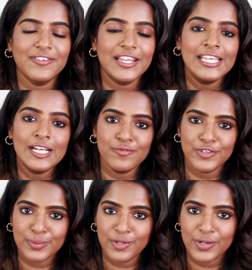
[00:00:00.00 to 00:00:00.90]
Very
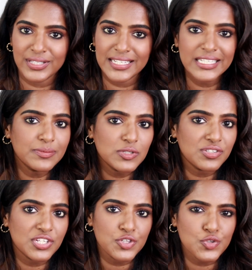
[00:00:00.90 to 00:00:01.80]
comfortable on the lips,
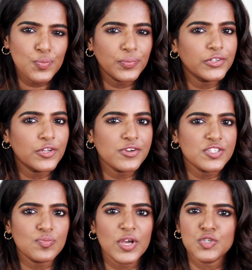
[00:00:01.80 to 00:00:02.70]
stays super long,
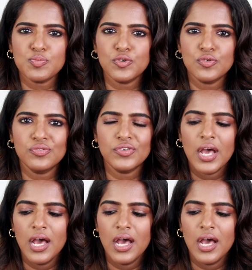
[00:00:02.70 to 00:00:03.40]
smudge proof,